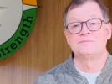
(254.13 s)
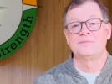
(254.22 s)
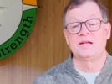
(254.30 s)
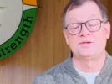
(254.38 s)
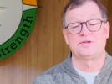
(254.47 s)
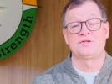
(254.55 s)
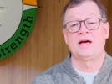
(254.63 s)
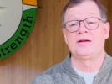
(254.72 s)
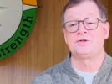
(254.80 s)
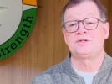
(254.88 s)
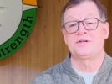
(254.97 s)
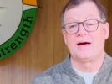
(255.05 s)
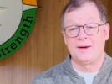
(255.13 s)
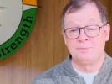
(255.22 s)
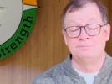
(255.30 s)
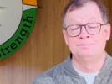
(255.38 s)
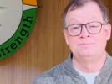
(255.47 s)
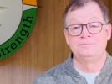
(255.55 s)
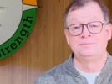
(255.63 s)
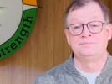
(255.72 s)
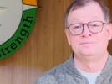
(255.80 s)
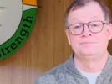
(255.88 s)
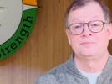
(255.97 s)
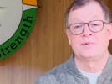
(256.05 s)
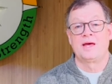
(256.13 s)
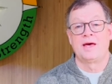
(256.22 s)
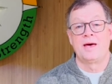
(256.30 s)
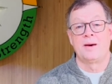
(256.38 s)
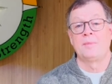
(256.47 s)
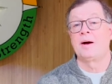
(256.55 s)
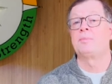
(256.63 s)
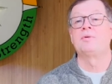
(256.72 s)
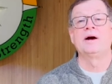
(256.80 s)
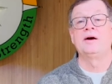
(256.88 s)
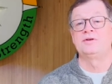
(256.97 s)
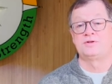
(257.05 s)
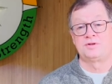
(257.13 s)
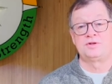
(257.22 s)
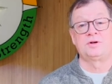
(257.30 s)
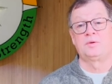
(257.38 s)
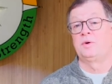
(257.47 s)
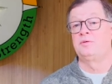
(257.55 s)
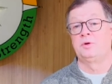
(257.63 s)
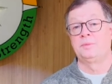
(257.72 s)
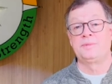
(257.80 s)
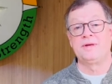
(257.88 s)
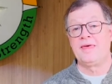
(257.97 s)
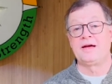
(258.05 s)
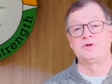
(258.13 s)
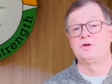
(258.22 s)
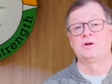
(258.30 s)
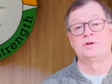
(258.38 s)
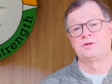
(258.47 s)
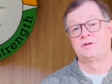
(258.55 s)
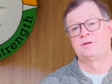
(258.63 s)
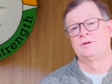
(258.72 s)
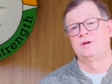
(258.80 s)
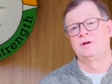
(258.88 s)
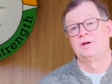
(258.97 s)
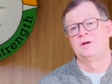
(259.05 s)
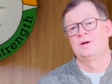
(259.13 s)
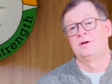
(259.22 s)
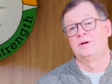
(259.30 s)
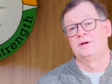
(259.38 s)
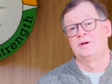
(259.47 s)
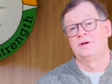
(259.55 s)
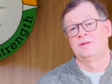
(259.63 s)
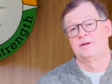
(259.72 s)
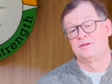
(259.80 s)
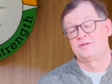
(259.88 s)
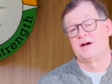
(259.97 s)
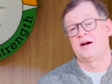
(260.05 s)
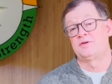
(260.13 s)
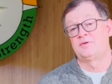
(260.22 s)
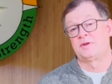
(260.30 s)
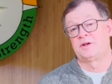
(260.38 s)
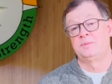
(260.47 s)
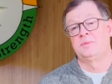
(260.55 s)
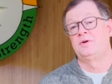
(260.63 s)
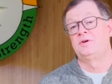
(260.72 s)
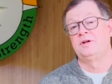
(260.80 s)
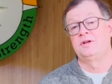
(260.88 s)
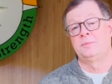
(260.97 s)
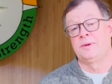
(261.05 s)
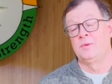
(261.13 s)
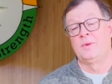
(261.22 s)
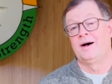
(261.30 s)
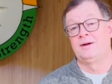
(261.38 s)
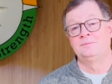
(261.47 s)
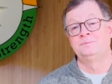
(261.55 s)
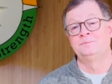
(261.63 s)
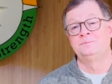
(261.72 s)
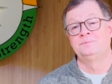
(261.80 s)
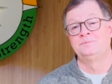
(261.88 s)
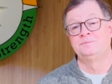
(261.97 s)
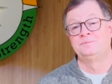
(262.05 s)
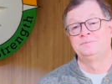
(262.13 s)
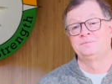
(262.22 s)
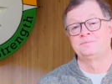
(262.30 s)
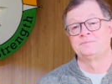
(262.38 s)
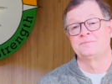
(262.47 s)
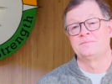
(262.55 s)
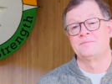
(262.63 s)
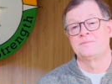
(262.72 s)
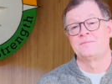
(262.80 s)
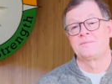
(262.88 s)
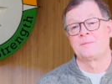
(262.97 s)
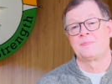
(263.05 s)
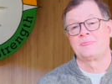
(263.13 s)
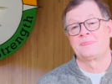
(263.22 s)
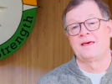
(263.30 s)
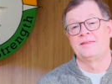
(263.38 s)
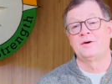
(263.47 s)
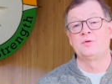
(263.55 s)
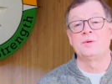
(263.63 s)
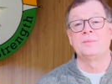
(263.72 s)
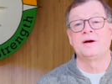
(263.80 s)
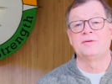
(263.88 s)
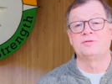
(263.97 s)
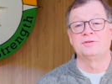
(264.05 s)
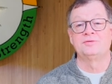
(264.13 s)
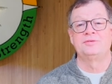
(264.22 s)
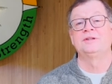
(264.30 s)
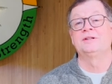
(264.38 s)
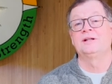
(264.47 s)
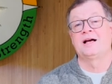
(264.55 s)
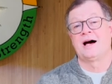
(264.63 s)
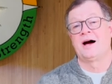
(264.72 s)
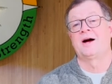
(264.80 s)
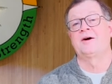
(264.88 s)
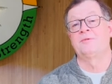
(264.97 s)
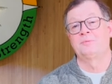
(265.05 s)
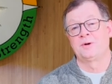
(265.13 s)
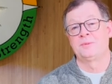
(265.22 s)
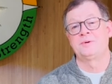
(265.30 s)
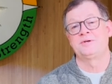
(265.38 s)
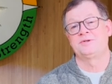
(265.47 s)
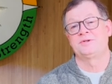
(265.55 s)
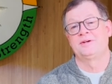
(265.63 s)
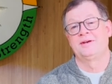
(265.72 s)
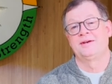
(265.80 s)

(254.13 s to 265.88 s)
It's a challenging time. And my prayer is that Sugar River will be that church that desires for the community to be well. And that we might fulfill our purpose